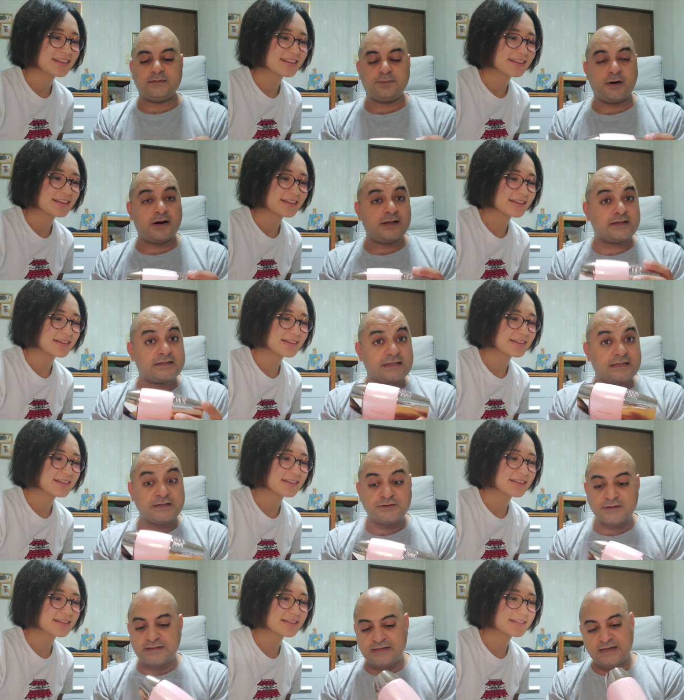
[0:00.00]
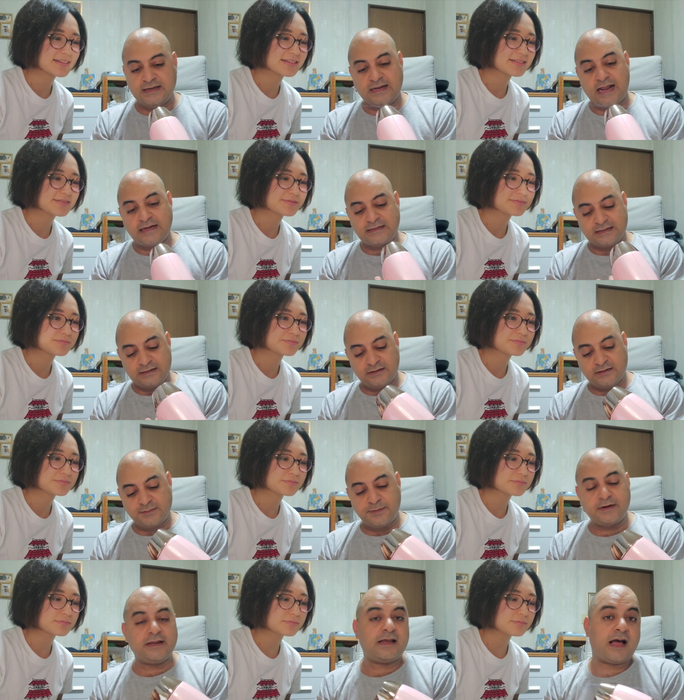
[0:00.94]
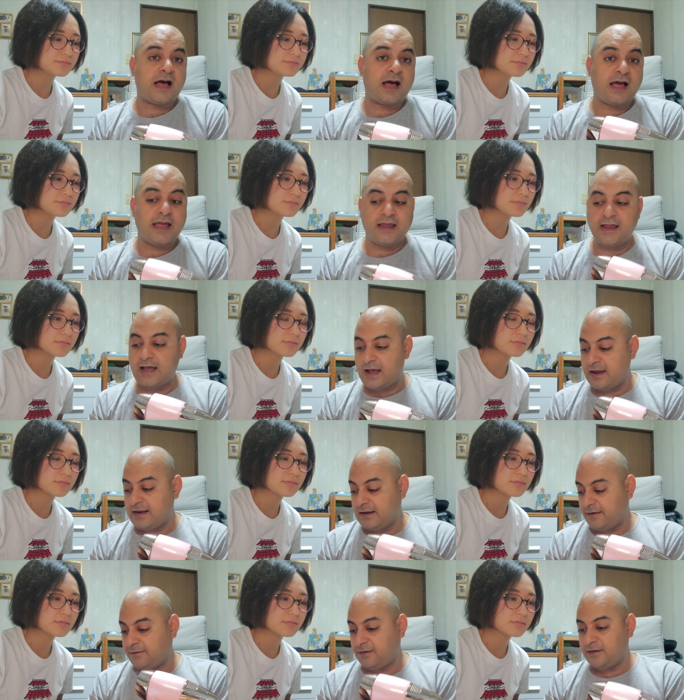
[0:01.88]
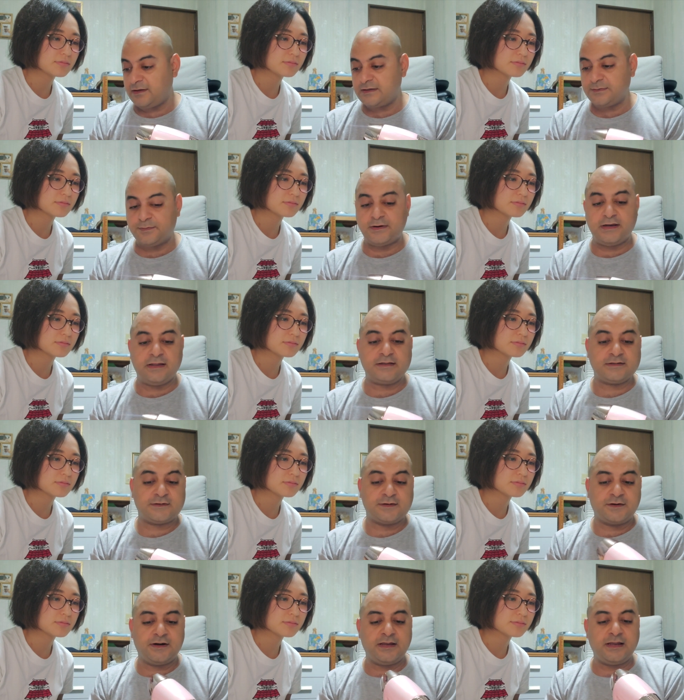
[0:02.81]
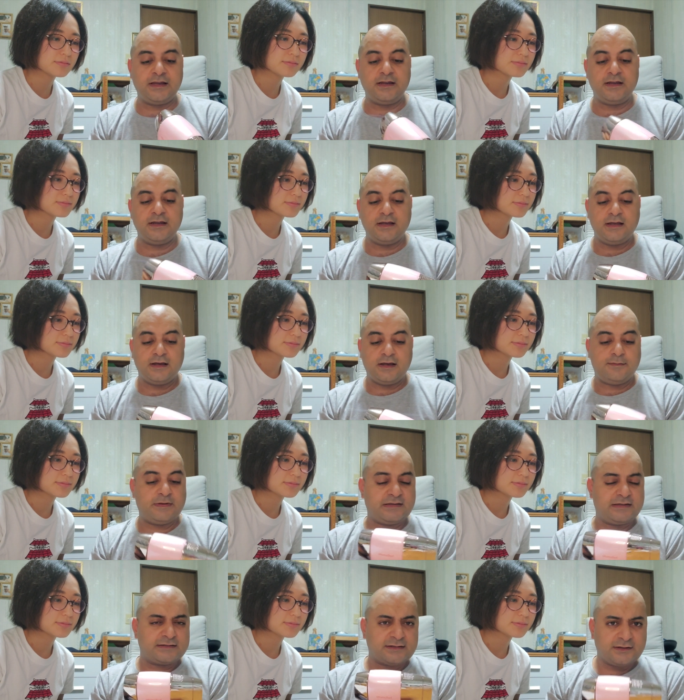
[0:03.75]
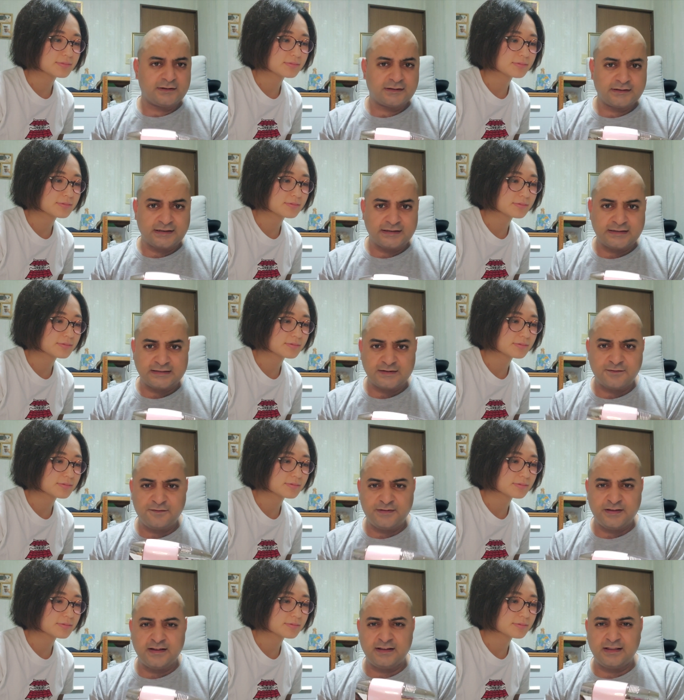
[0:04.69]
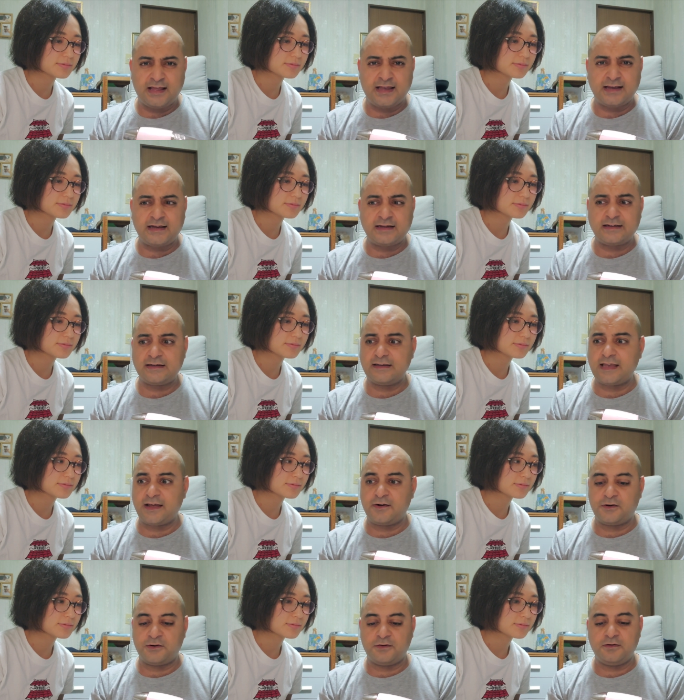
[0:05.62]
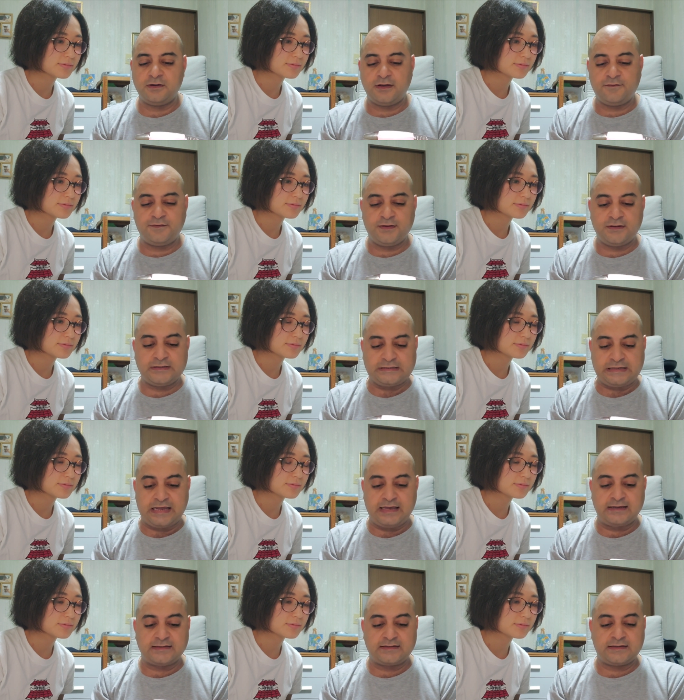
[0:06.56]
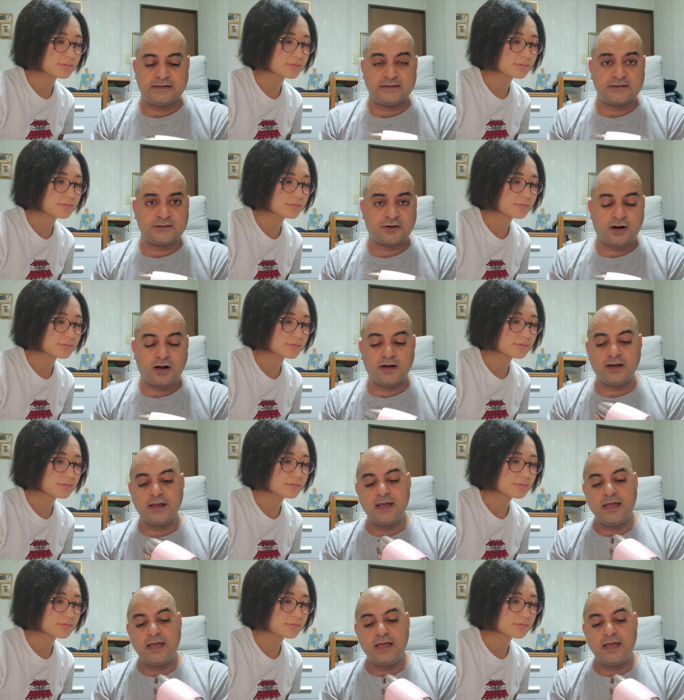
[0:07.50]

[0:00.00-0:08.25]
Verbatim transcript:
Speaker 1: product is interesting. It actually looks pretty high level. It's pretty sturdy. It doesn't feel like ghetto. It feels nice and strong.